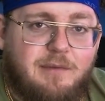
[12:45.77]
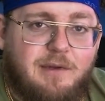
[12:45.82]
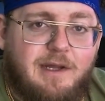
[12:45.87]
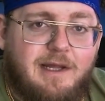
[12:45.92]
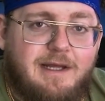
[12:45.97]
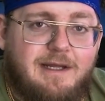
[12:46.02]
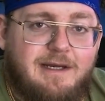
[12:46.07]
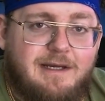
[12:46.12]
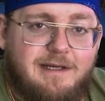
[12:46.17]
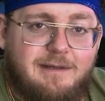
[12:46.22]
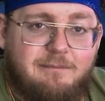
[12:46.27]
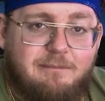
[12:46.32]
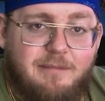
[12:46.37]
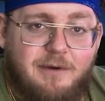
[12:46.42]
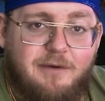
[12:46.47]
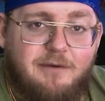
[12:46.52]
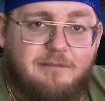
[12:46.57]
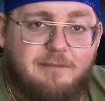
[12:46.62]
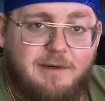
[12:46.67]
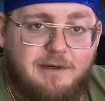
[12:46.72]
blood and
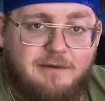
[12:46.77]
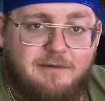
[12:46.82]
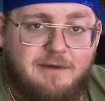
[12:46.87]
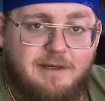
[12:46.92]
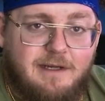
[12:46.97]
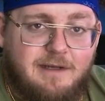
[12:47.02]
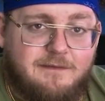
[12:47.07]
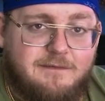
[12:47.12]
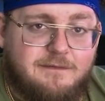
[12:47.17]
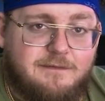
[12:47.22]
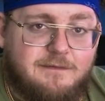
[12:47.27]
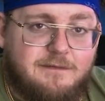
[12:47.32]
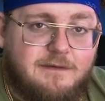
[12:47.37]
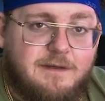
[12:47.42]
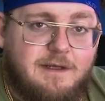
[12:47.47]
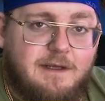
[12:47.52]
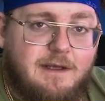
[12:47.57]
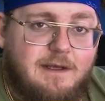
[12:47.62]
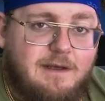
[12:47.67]
bone marrow cancers,